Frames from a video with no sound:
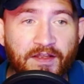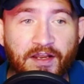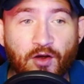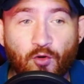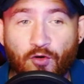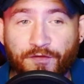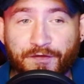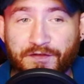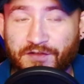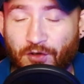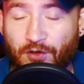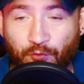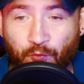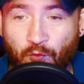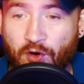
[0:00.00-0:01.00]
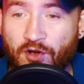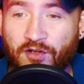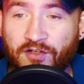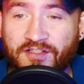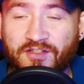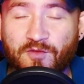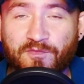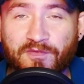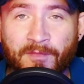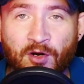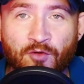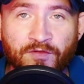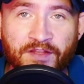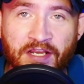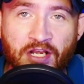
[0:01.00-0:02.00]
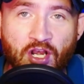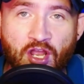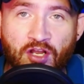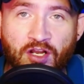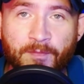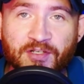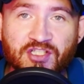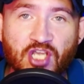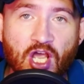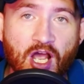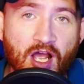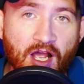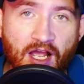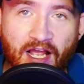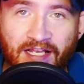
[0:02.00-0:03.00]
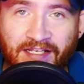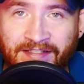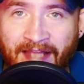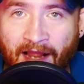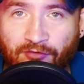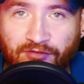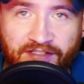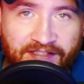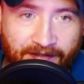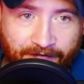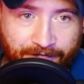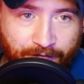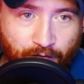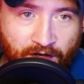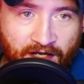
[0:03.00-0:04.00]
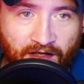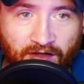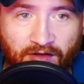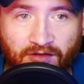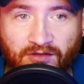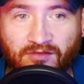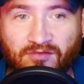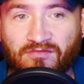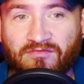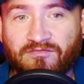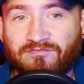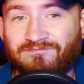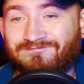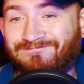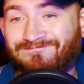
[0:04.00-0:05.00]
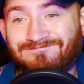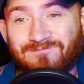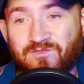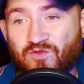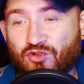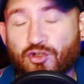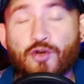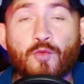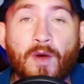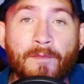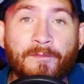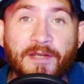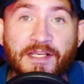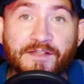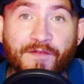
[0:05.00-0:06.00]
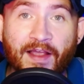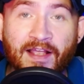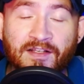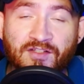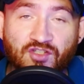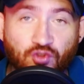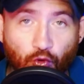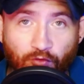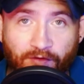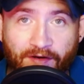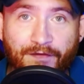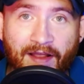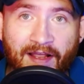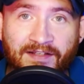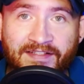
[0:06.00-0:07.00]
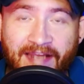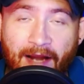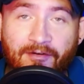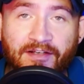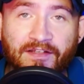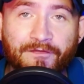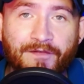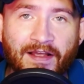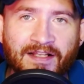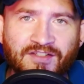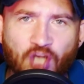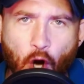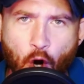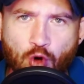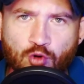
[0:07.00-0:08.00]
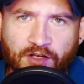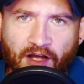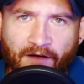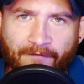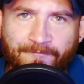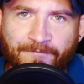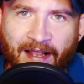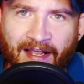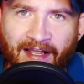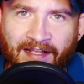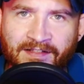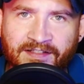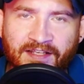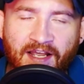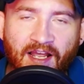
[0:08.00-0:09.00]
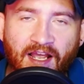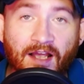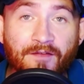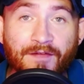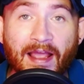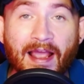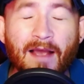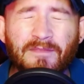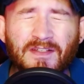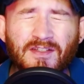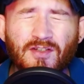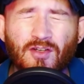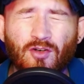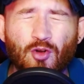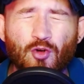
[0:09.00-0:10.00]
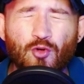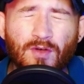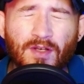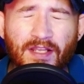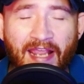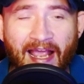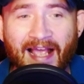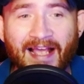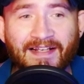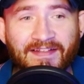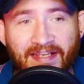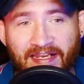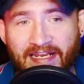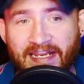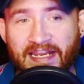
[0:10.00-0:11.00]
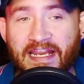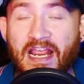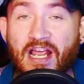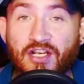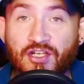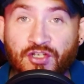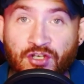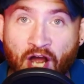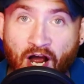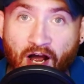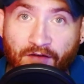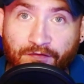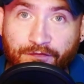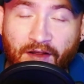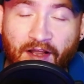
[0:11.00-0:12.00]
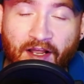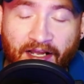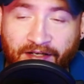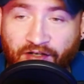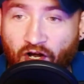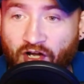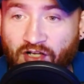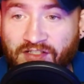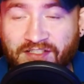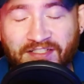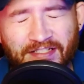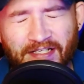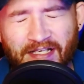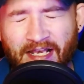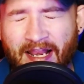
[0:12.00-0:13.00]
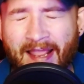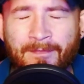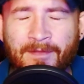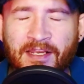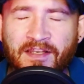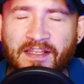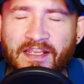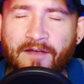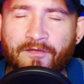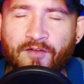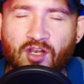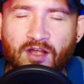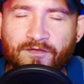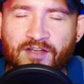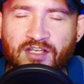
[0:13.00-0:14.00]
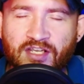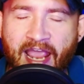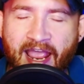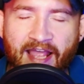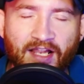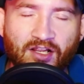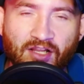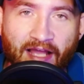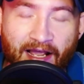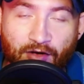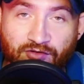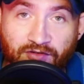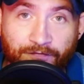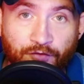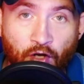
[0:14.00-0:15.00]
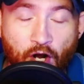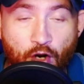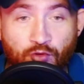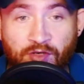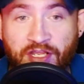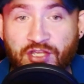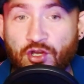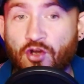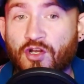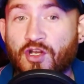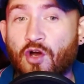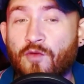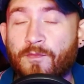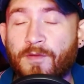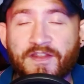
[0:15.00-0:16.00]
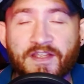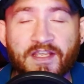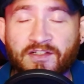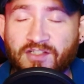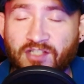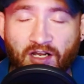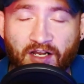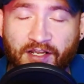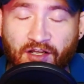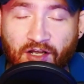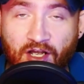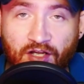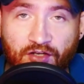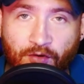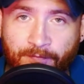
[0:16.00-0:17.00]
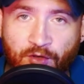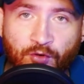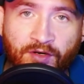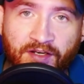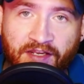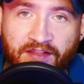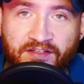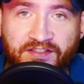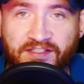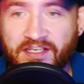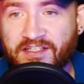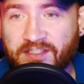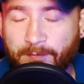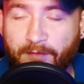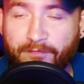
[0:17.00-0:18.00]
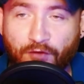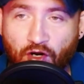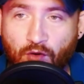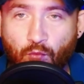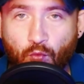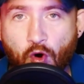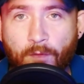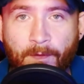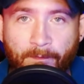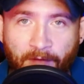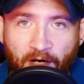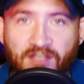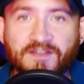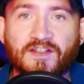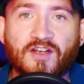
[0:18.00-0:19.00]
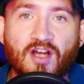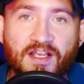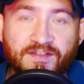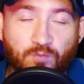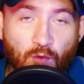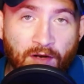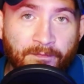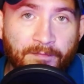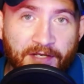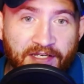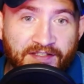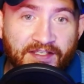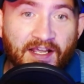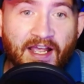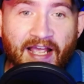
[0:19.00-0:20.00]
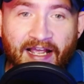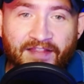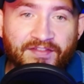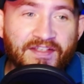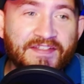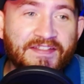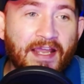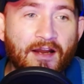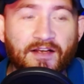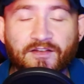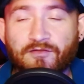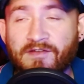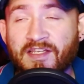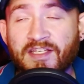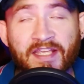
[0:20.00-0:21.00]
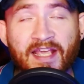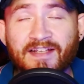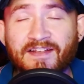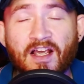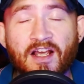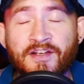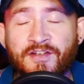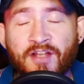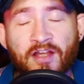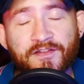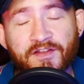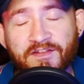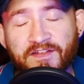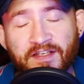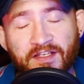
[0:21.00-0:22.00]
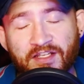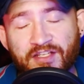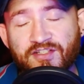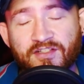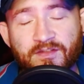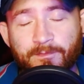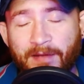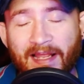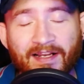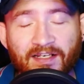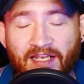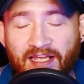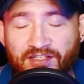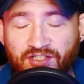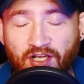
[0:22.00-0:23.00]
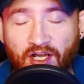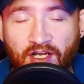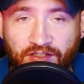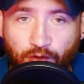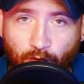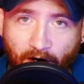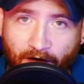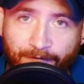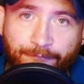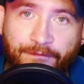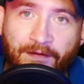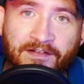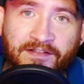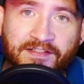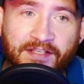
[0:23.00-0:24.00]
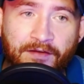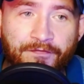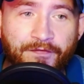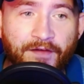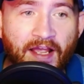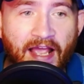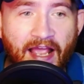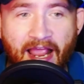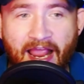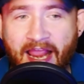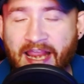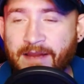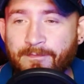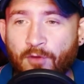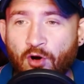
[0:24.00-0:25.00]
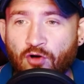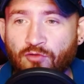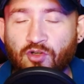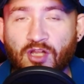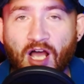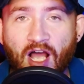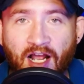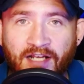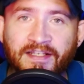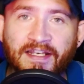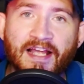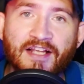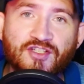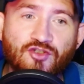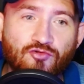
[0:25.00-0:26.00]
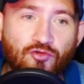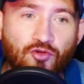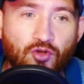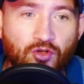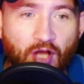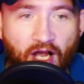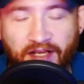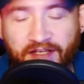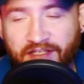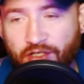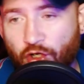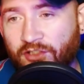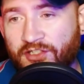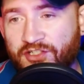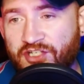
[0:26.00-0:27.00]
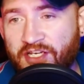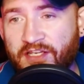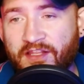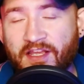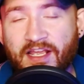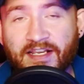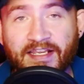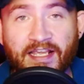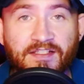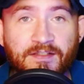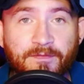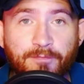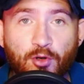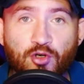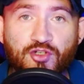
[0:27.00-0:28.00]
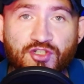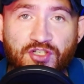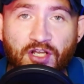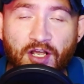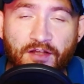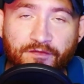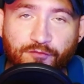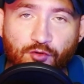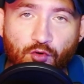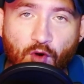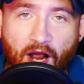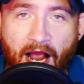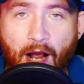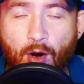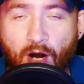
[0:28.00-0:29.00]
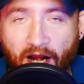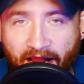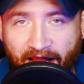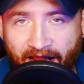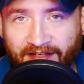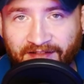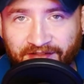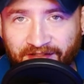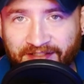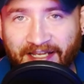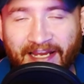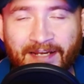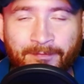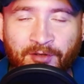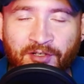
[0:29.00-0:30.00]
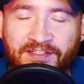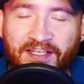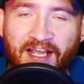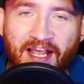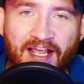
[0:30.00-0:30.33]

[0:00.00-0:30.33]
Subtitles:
the author's own words to promote the LGBT narrative. Well, true One Piece fans, story fans, character fans, Oda fans have absolutely had enough and are slamming the ever-loving hell out of not only Yurko but the entire community that seeks to pervert, warp and bastardize One Piece and this character in yet another delicious backlash to offensive, amoral, unnatural ideology that gets pushed through our entertainment.